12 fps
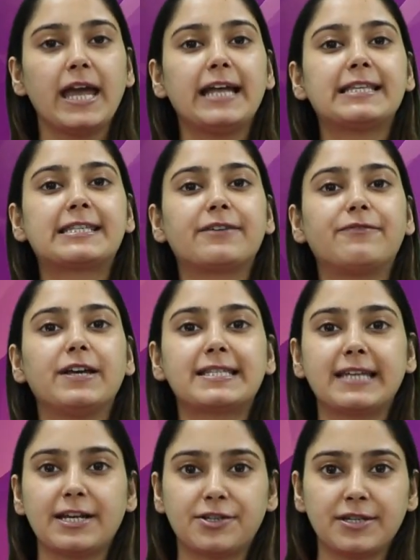In severe
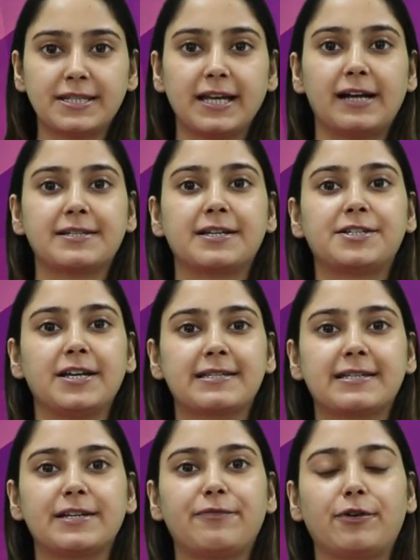stages, they are
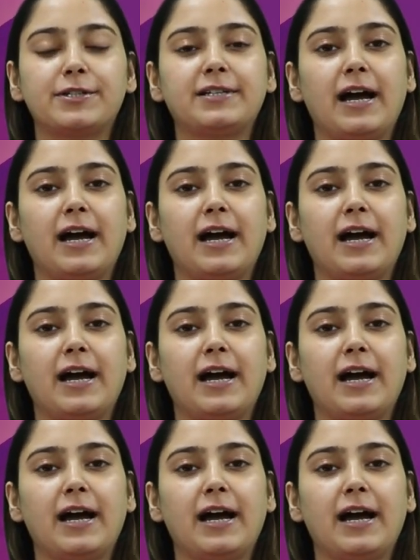suggested for